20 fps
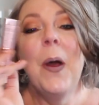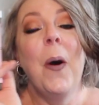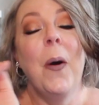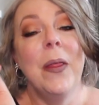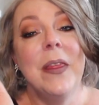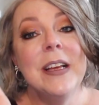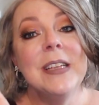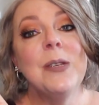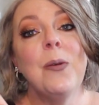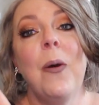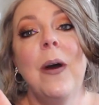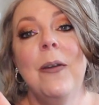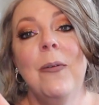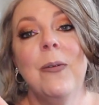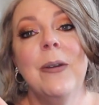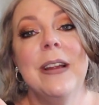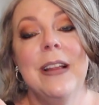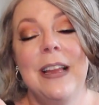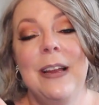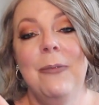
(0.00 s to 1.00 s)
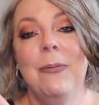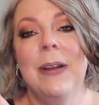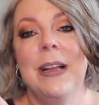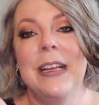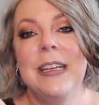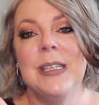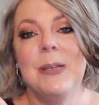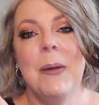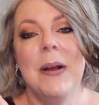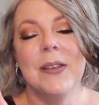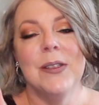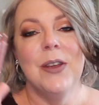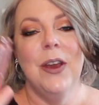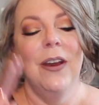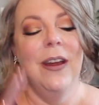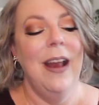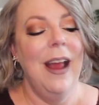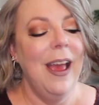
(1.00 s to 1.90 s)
no, this one really, really smells good.